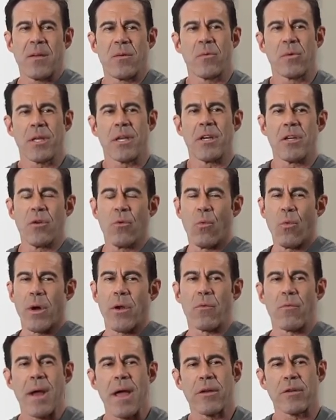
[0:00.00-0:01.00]
We're gonna do
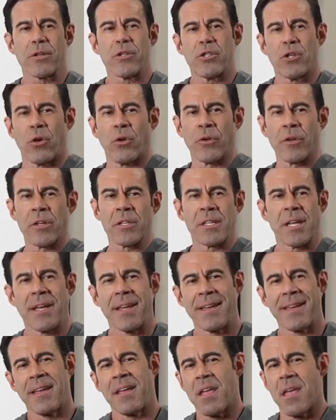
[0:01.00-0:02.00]
one round of shoulders
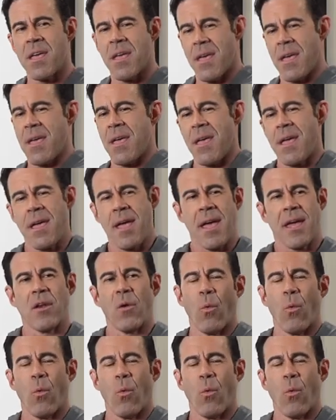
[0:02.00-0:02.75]
and